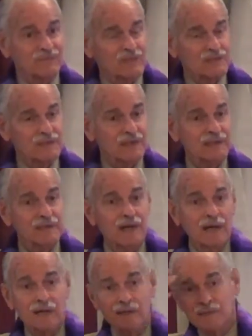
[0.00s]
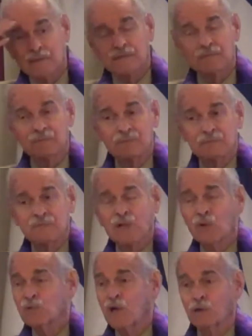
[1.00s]
To say,
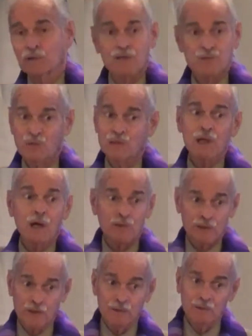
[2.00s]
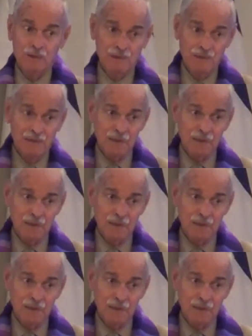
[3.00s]
don't call us, we'll call you.